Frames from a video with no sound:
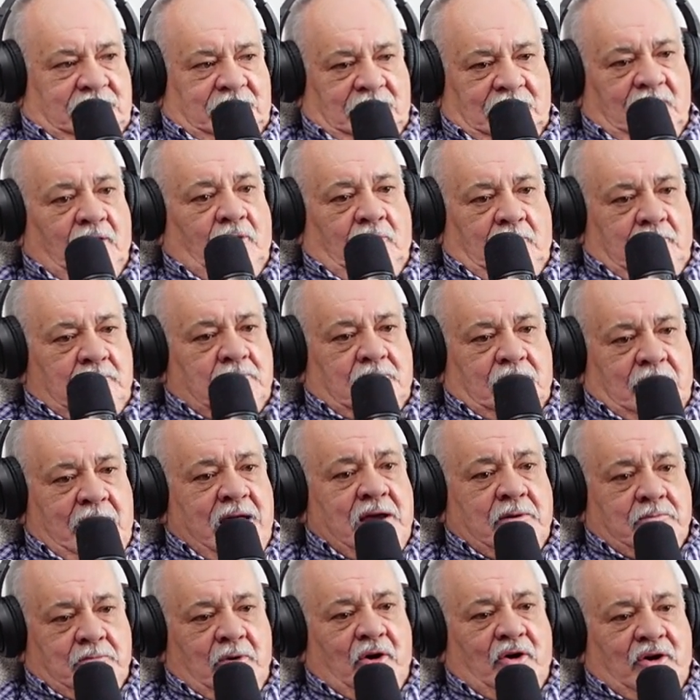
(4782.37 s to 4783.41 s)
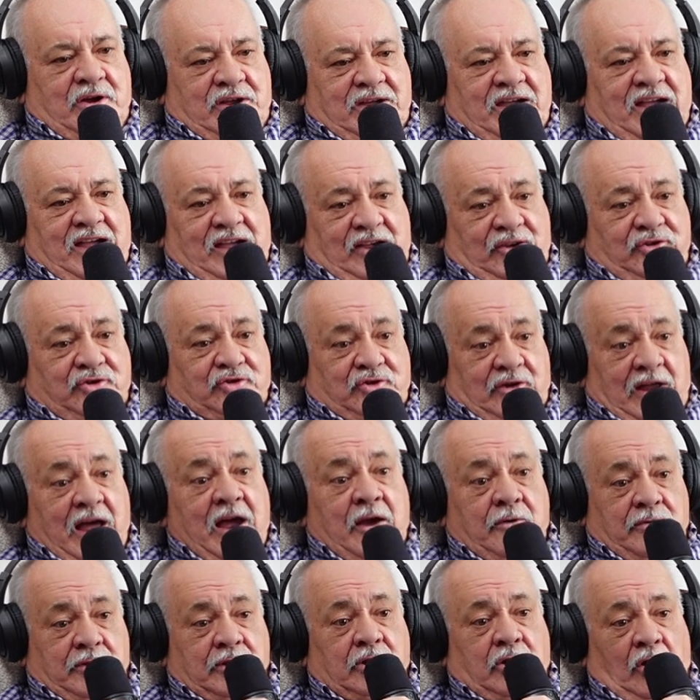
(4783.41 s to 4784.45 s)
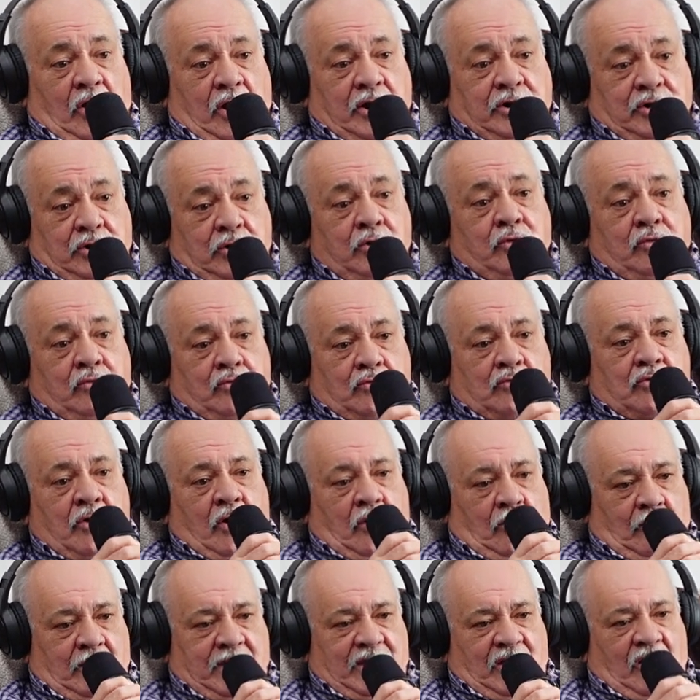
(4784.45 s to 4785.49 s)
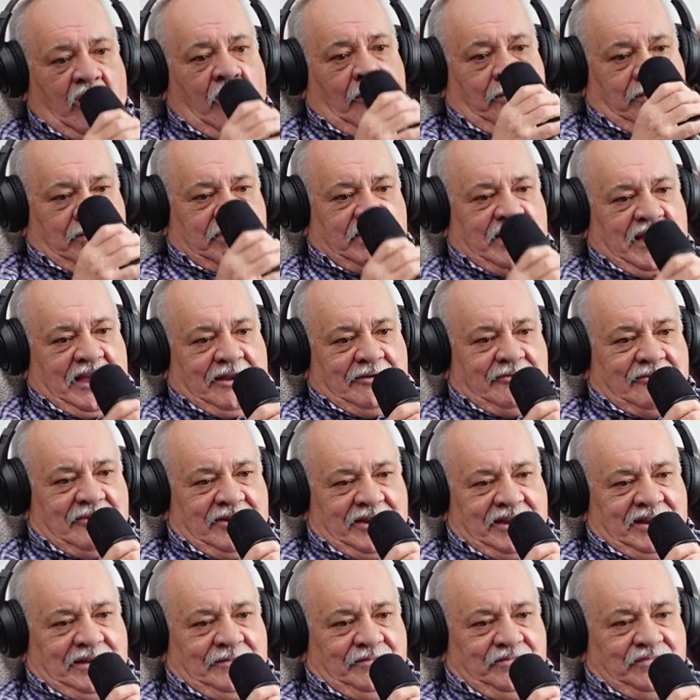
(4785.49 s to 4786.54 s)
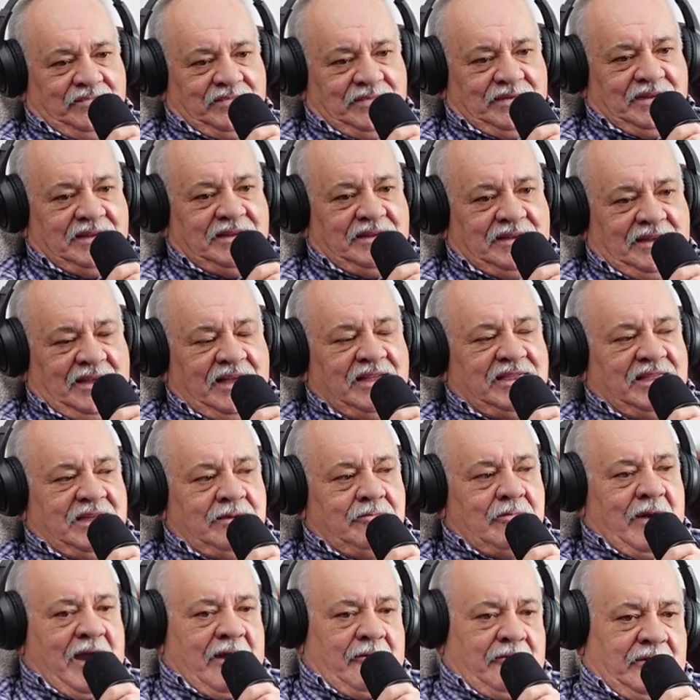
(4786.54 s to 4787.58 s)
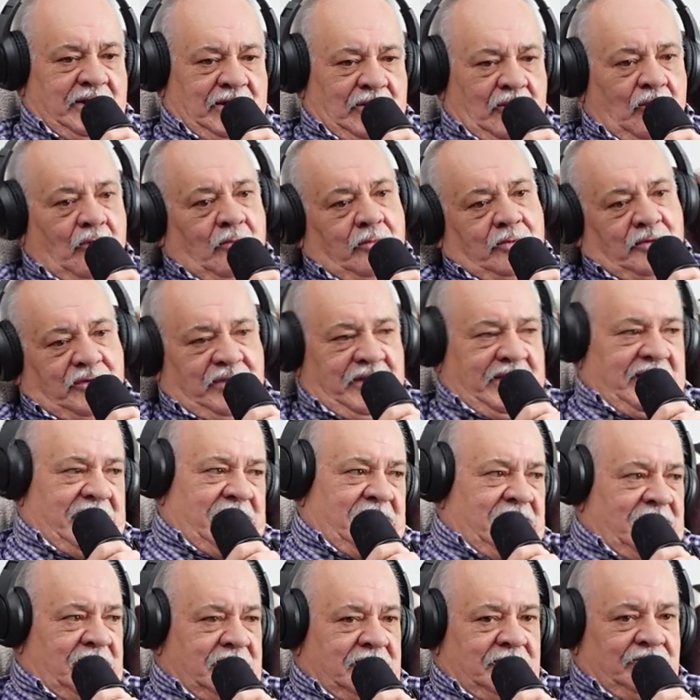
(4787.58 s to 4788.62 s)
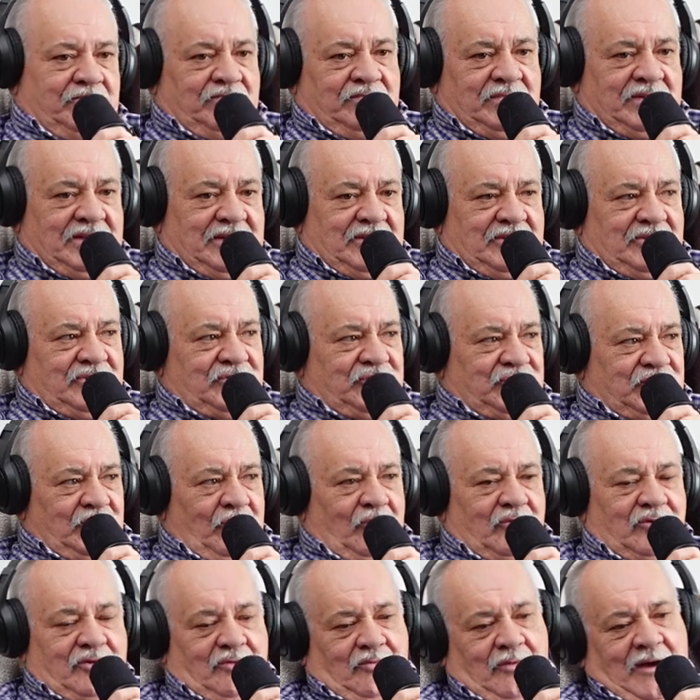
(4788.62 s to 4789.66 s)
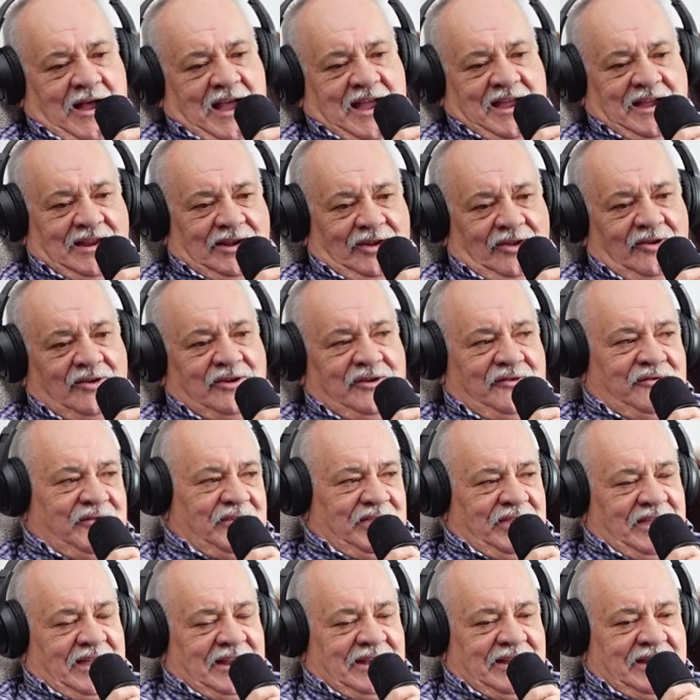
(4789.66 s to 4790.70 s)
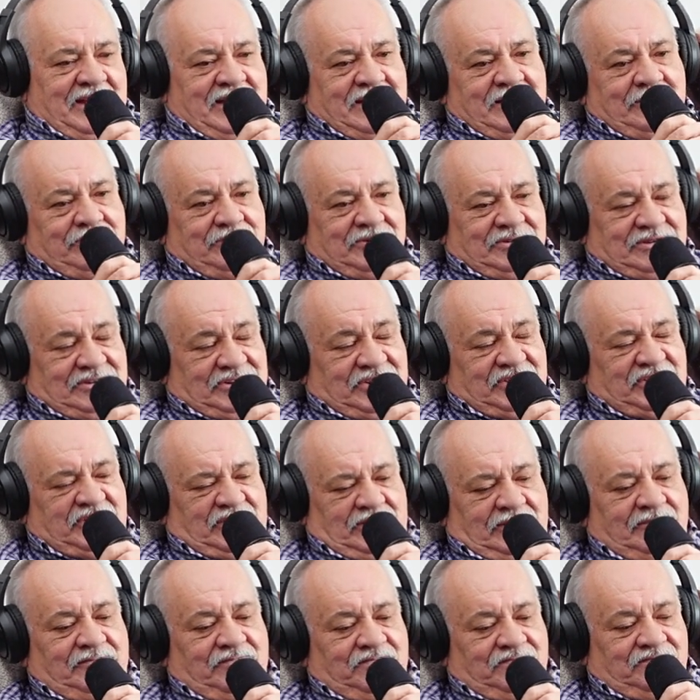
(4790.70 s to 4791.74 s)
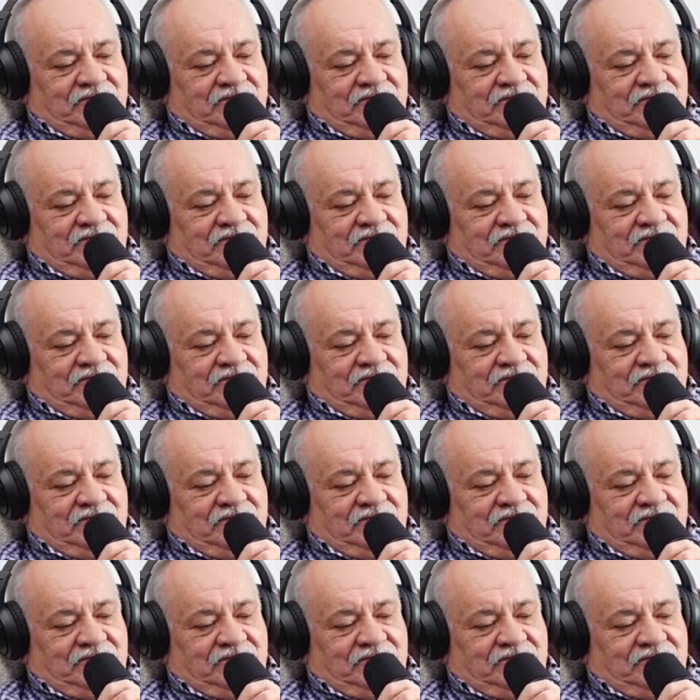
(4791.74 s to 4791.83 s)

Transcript: You know, around my age now that I knew growing up and that, right? Yeah. And they married over there and showed the way of life and that, hey? Yeah.